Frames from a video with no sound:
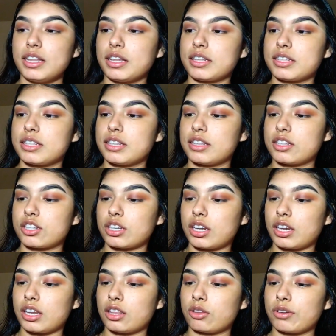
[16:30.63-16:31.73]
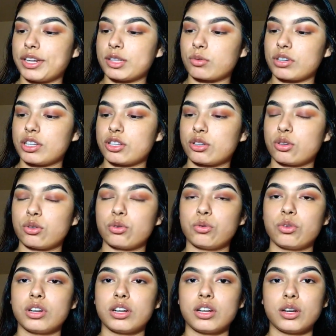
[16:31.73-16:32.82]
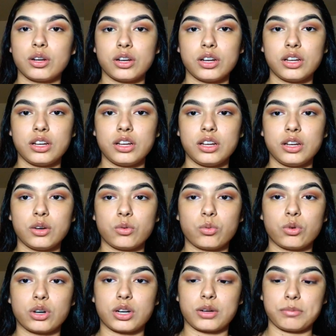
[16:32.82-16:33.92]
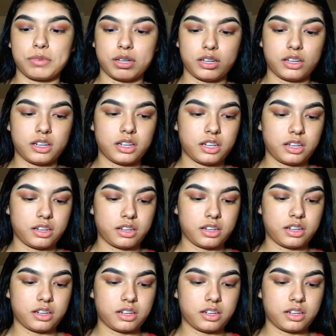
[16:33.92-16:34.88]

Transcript: This is in the shade 322 Warm Honey.